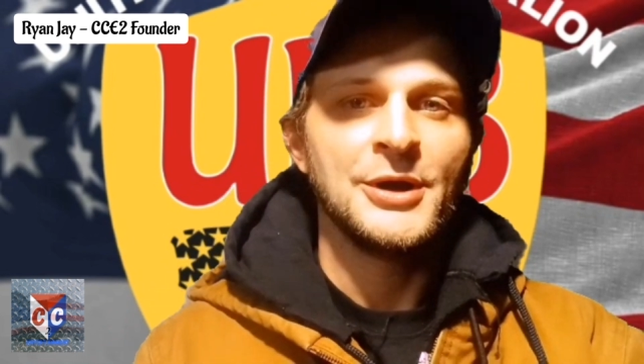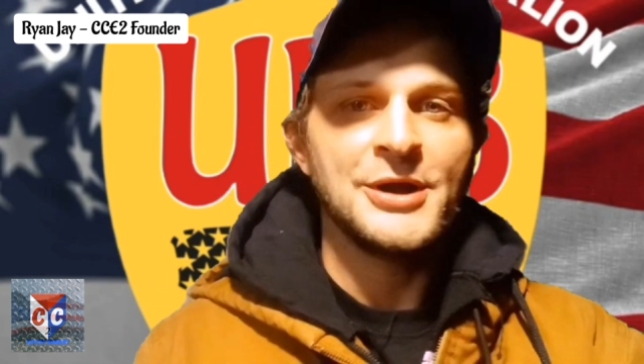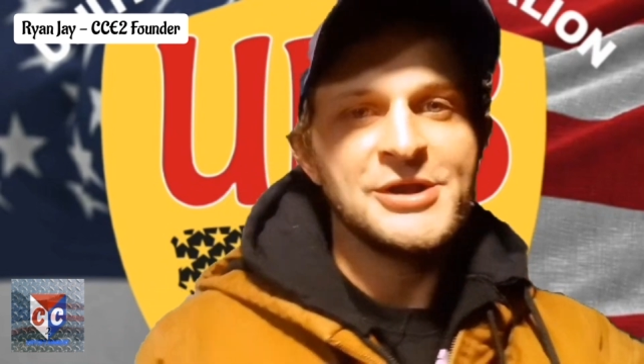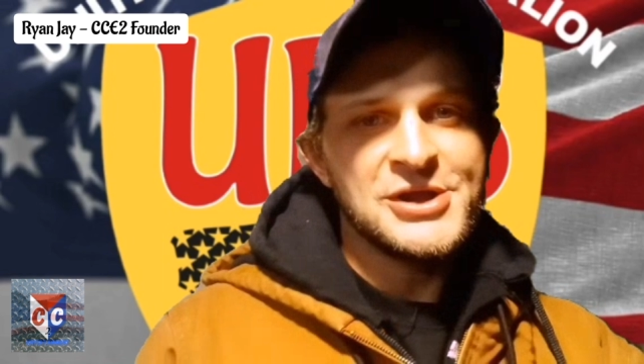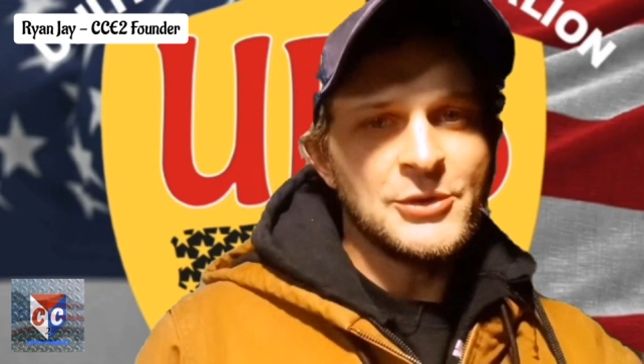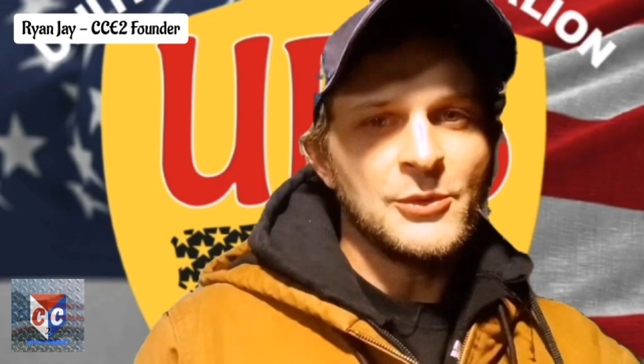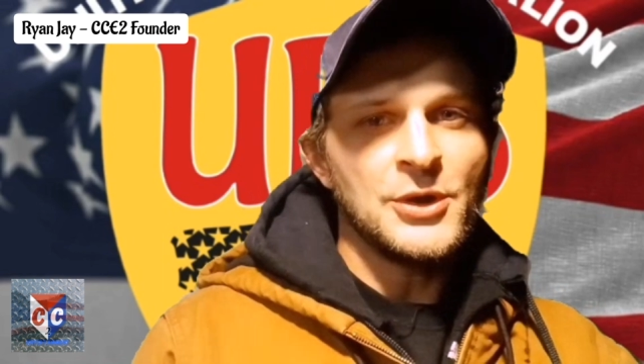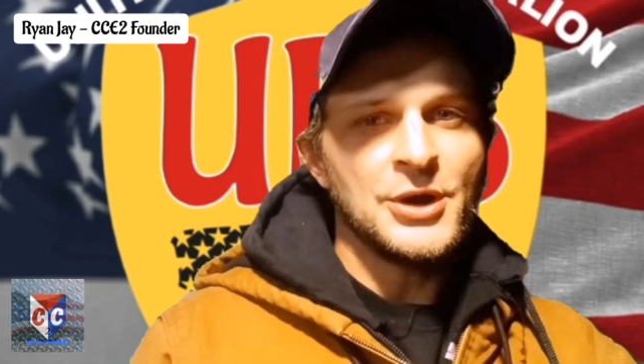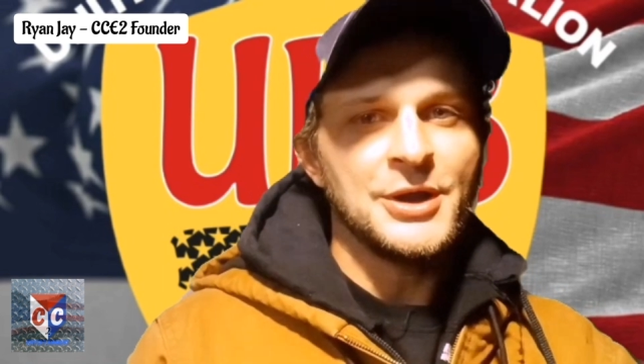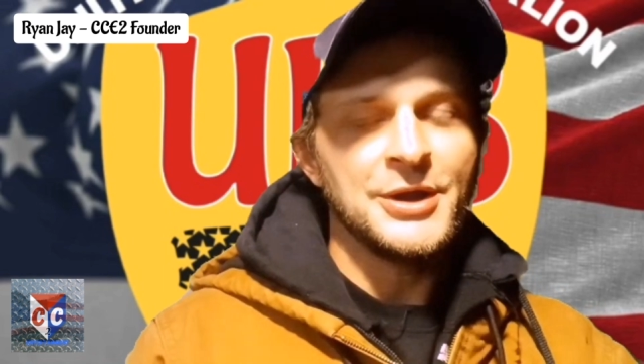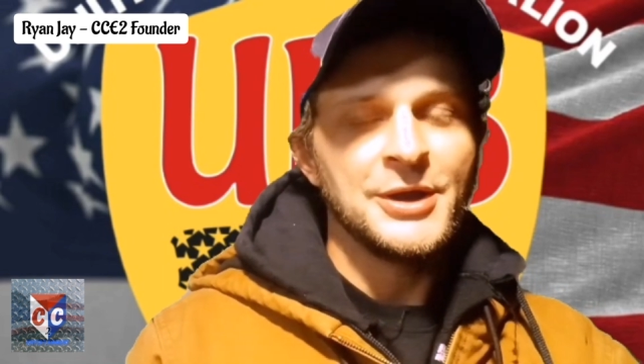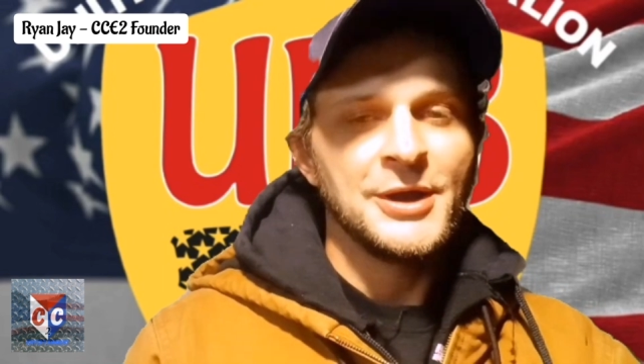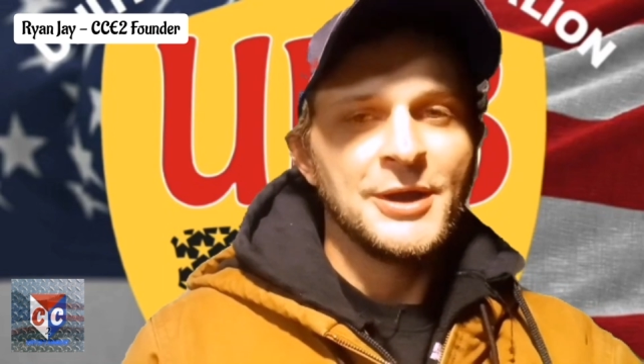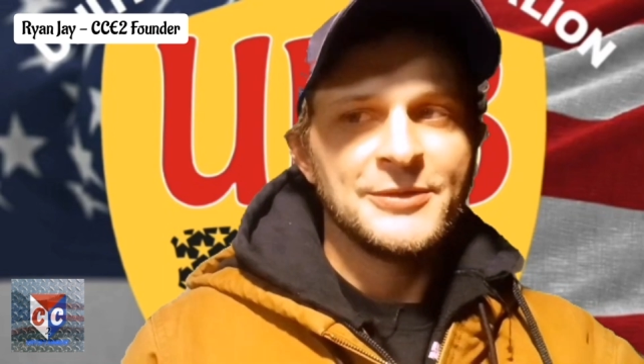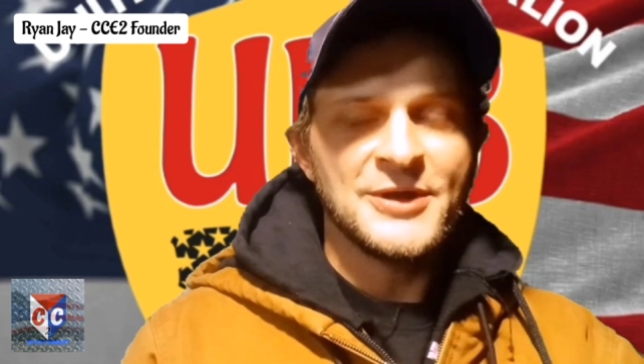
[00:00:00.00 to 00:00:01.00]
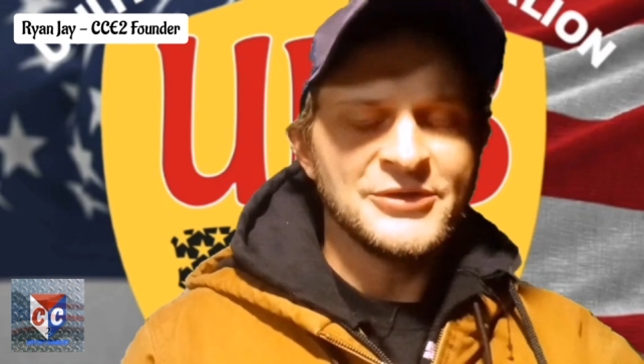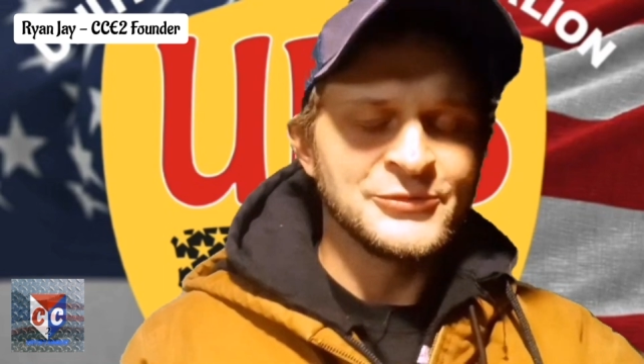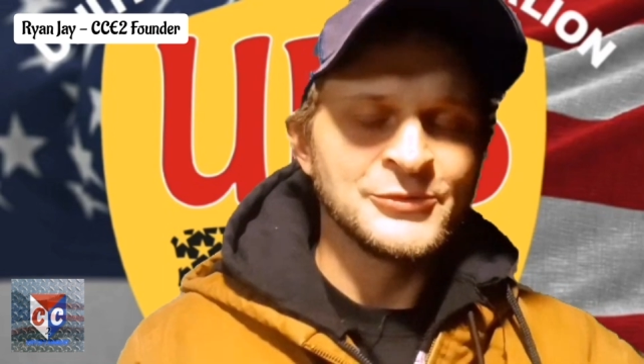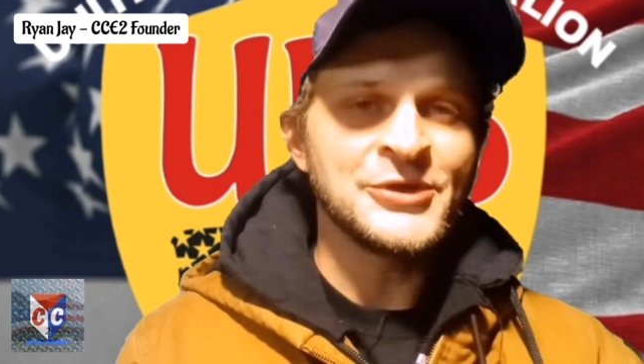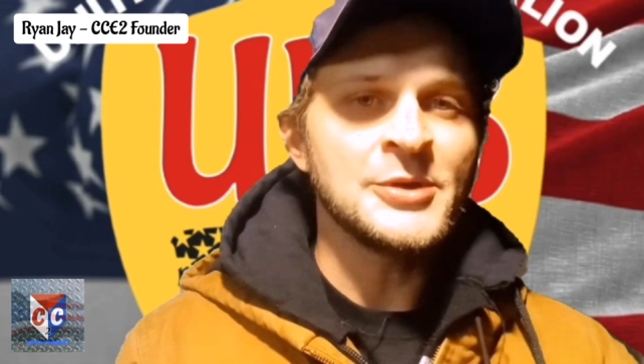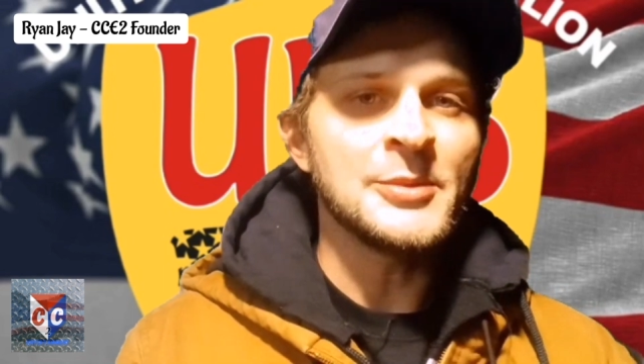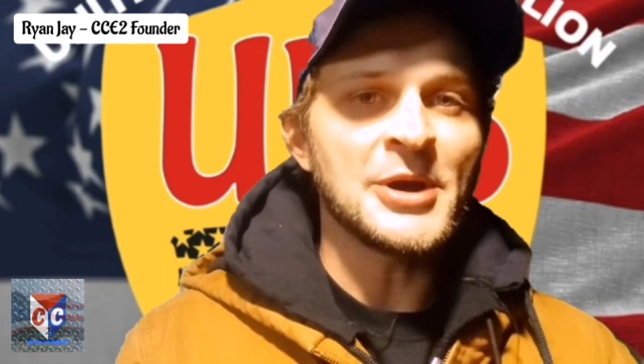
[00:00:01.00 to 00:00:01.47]
And you know what?
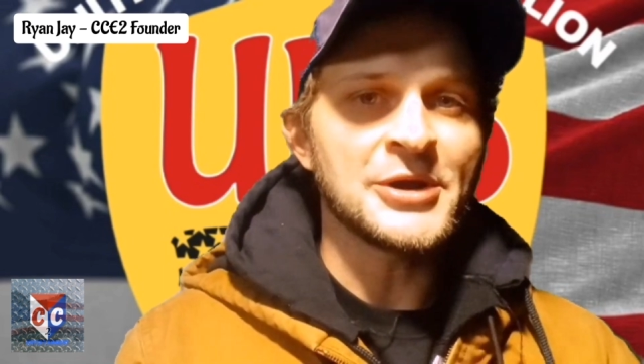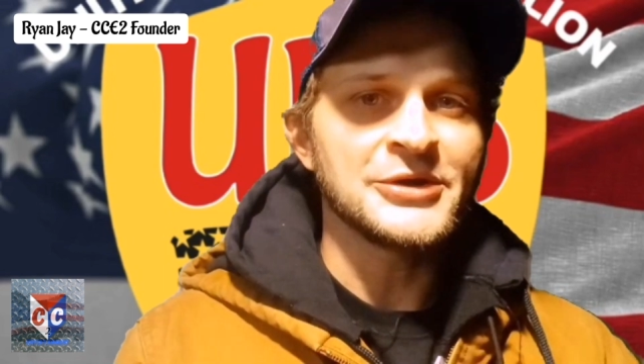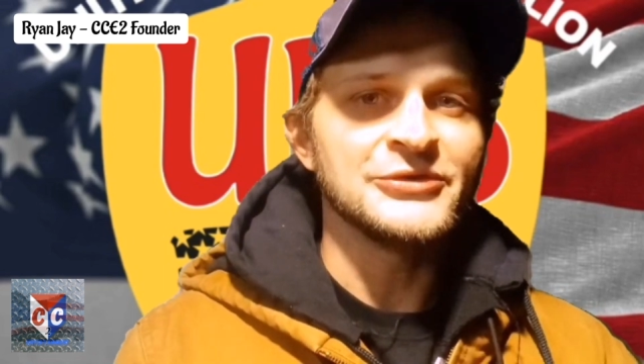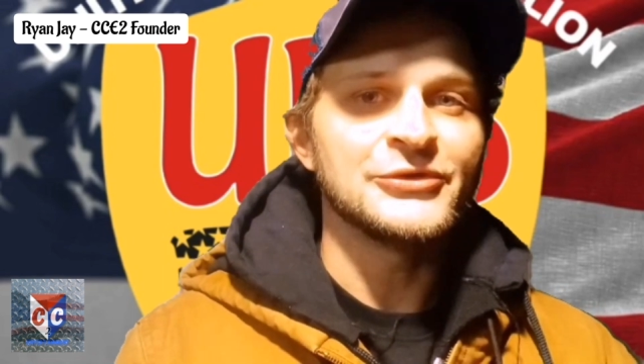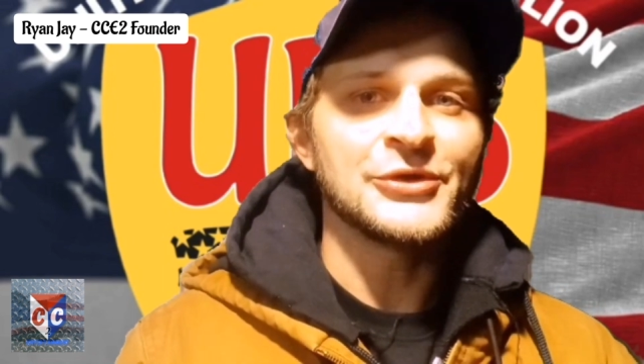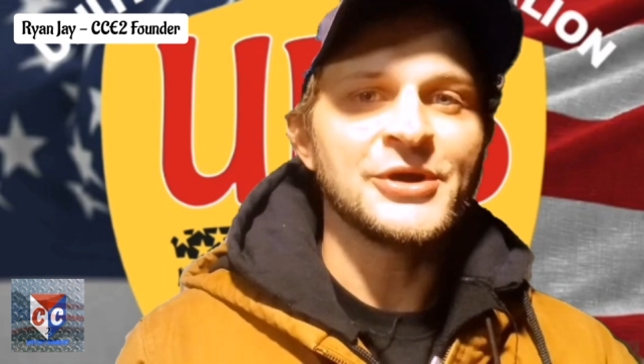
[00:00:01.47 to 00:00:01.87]
That's what the American